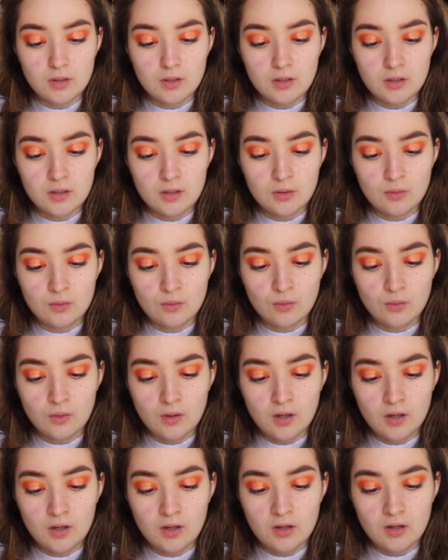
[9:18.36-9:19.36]
ee, ooh,
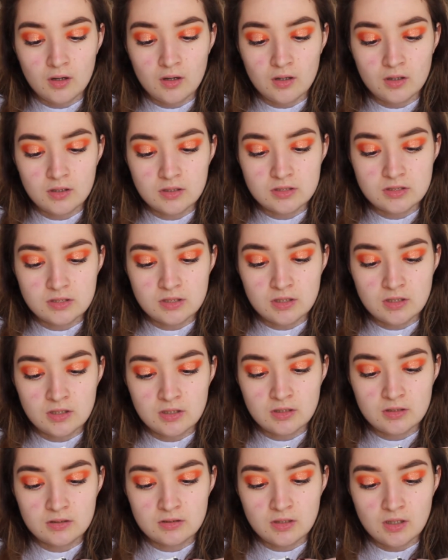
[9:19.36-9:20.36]
ah, ah,
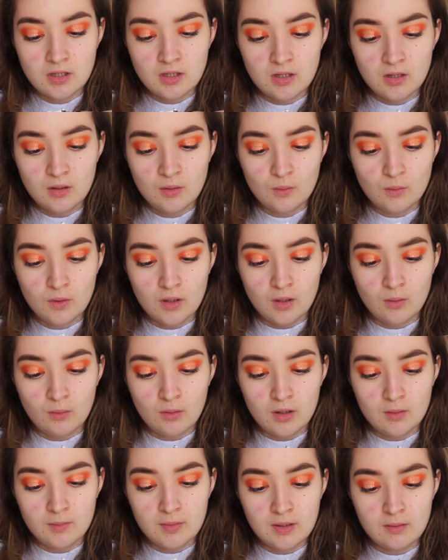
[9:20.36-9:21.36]
ding, dang, walla,
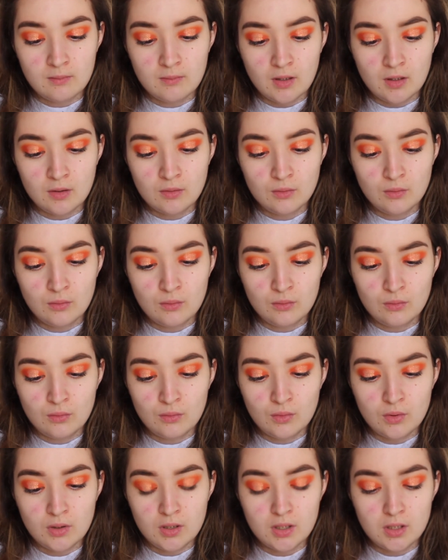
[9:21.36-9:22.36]
walla, bing, bang. Ooh,
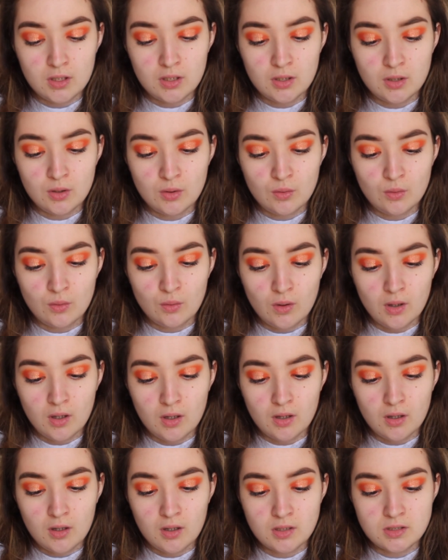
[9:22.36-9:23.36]
ee, ooh, ah,
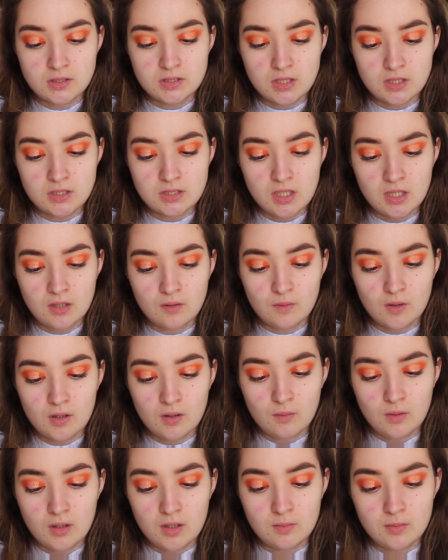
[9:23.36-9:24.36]
ah, ding, dang, walla,
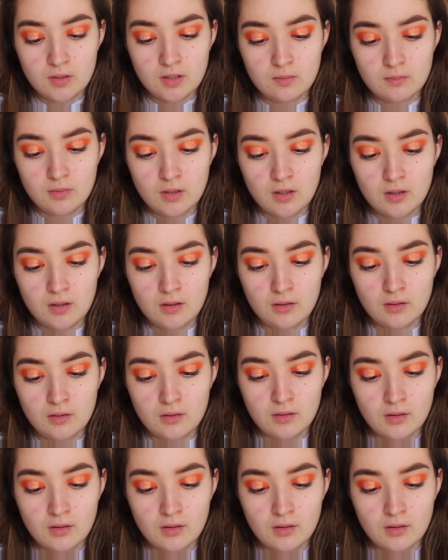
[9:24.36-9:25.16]
walla, bing, bang.